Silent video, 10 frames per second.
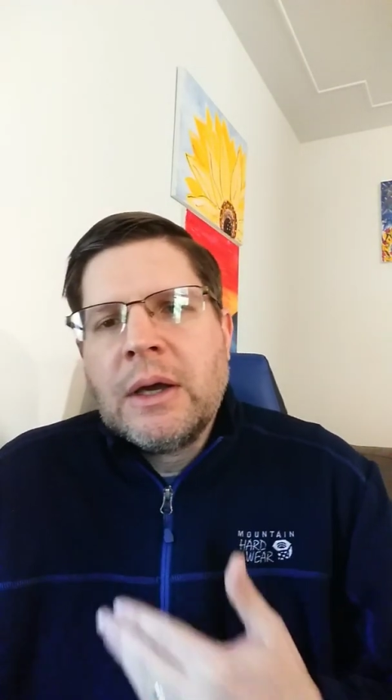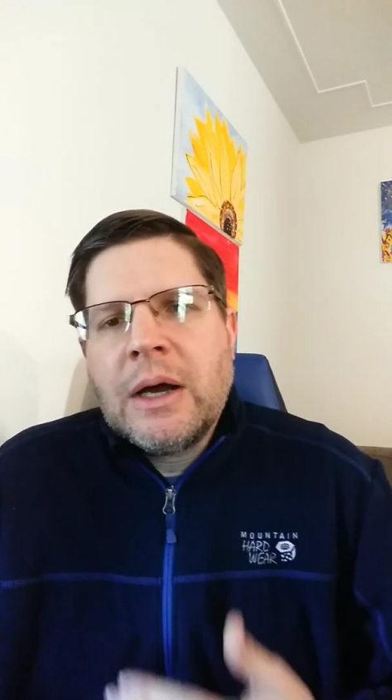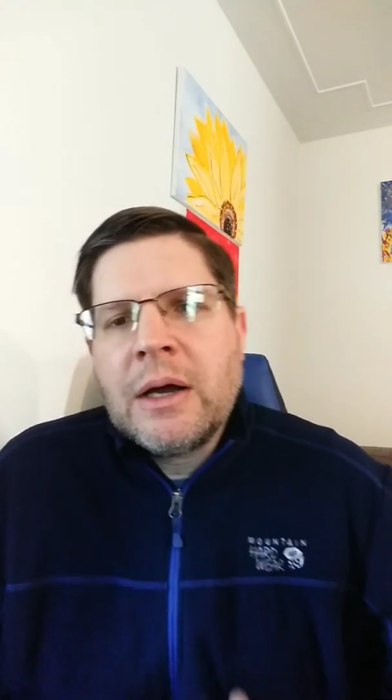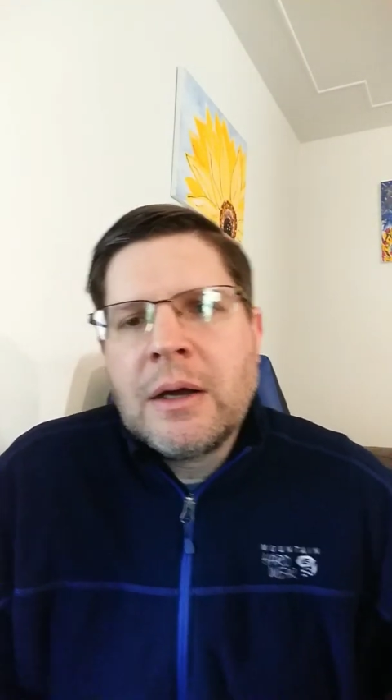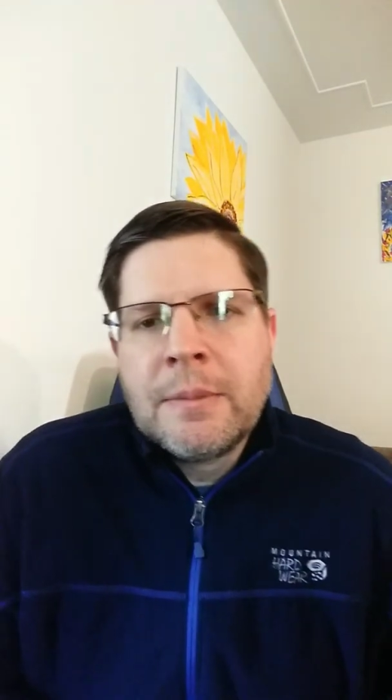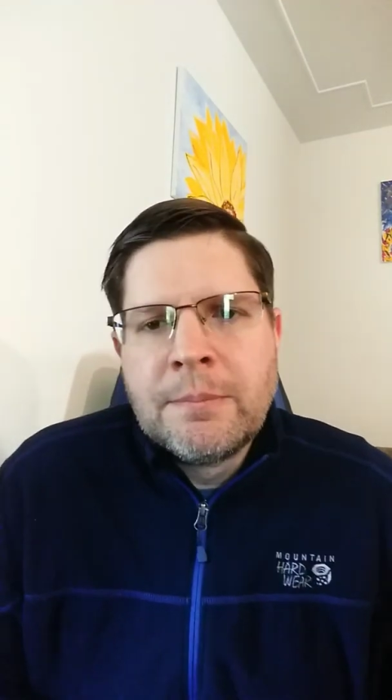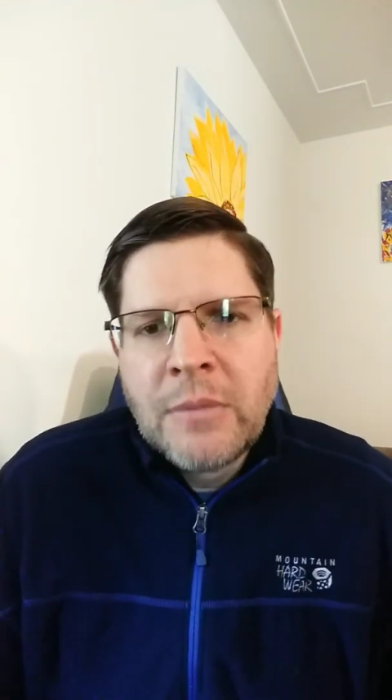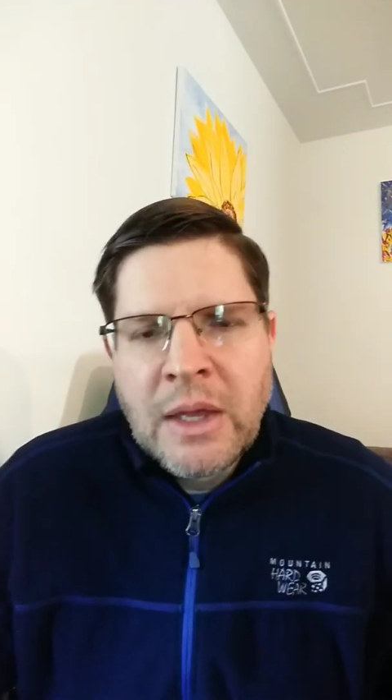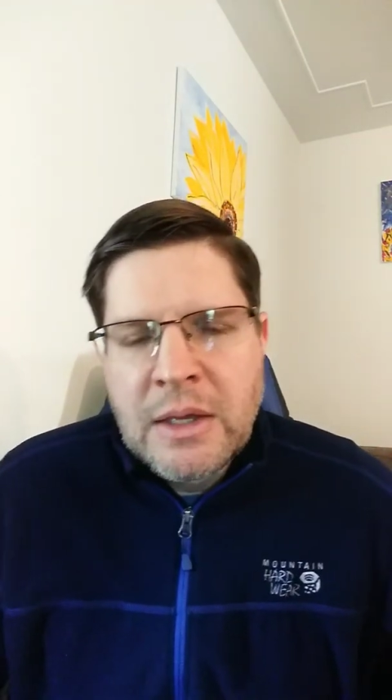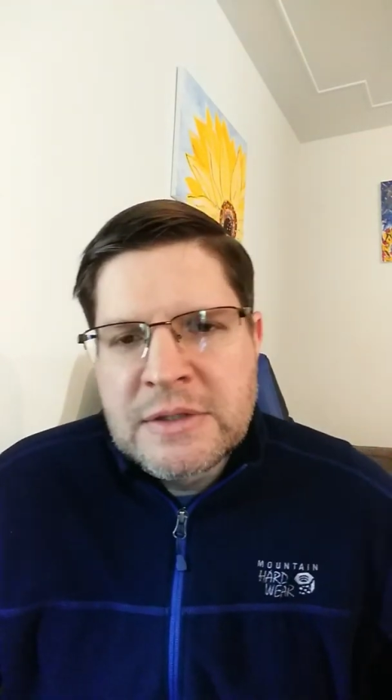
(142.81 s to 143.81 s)

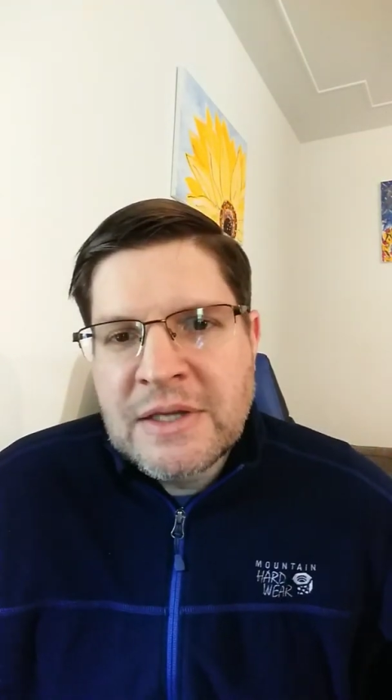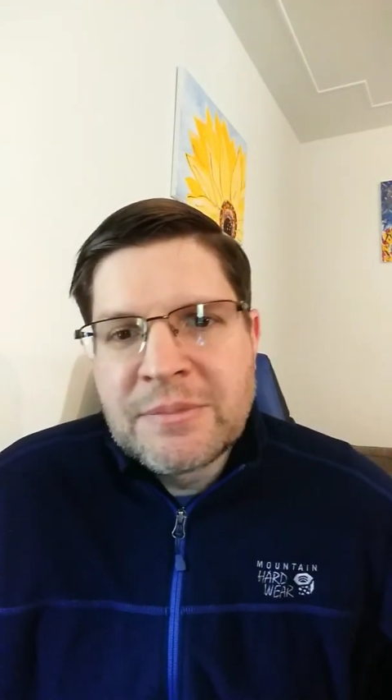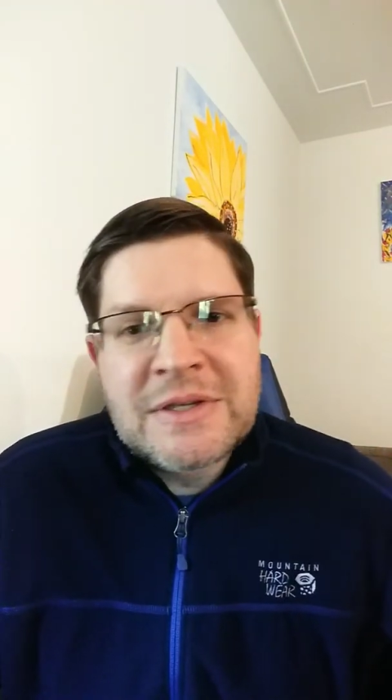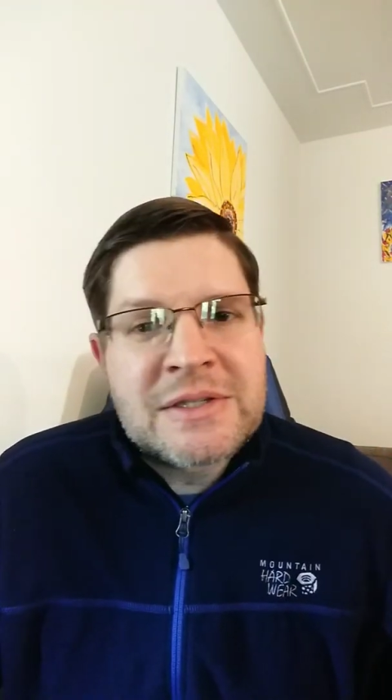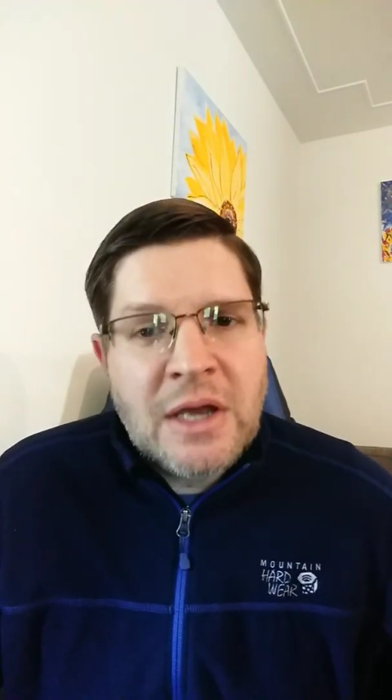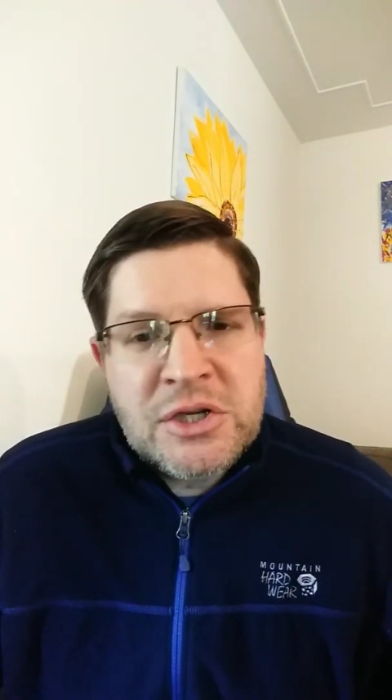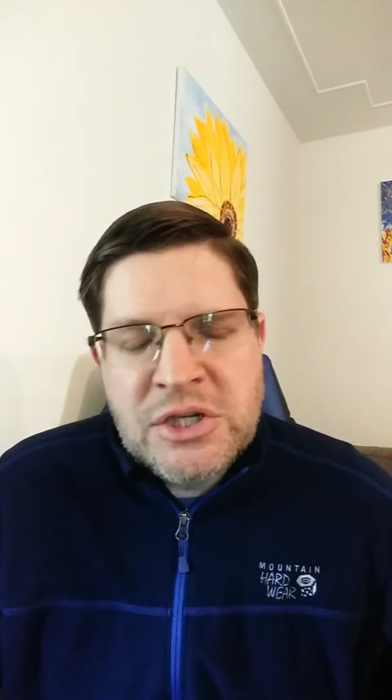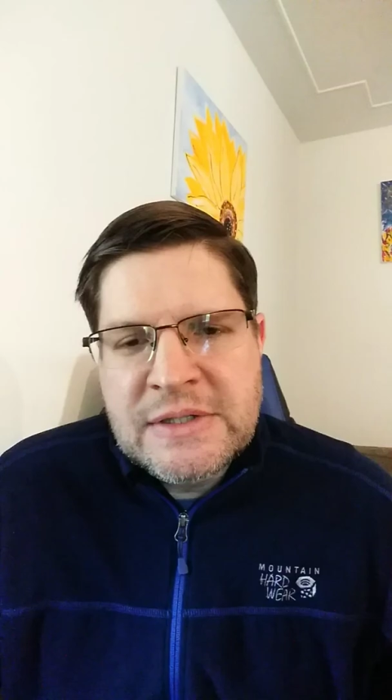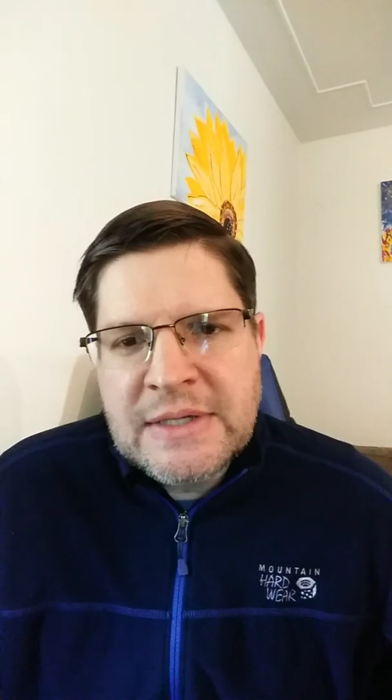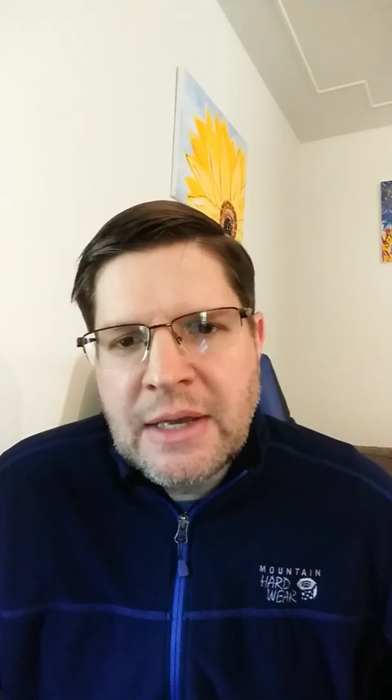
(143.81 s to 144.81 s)
some
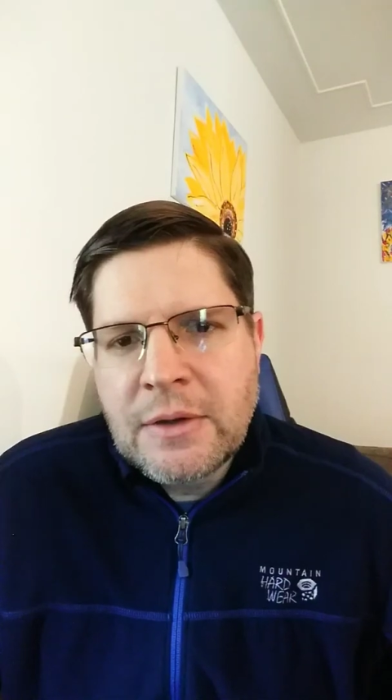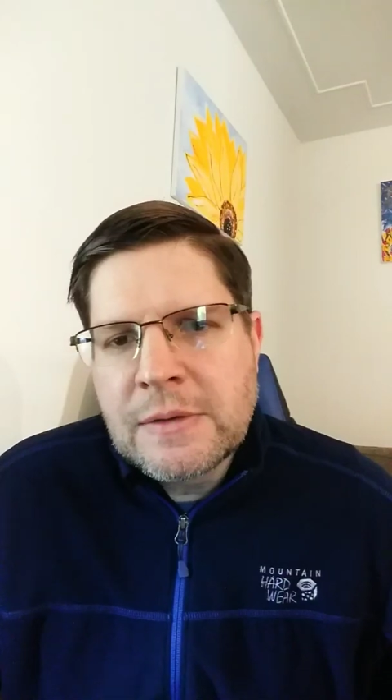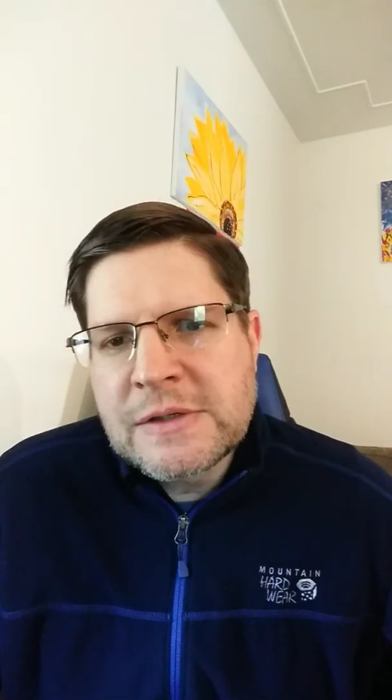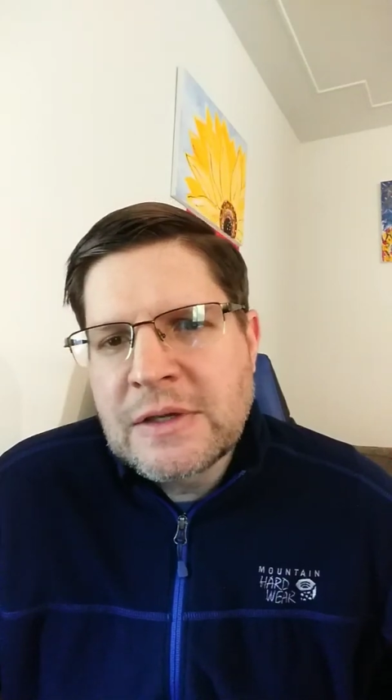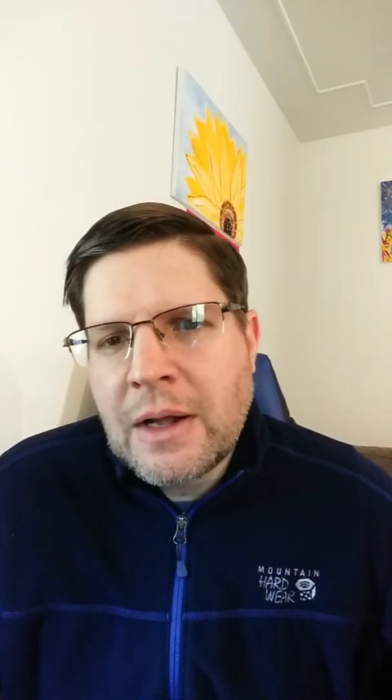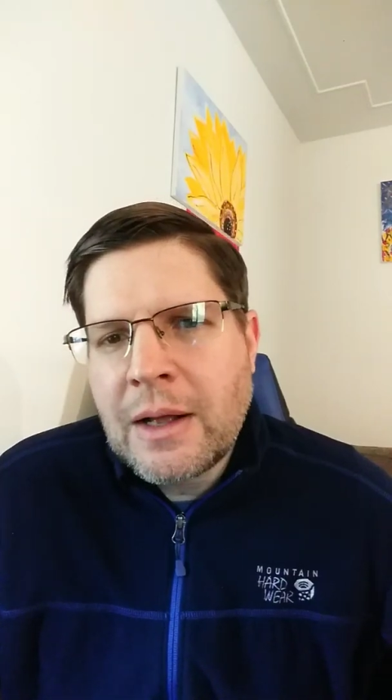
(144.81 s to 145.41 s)
discussion skills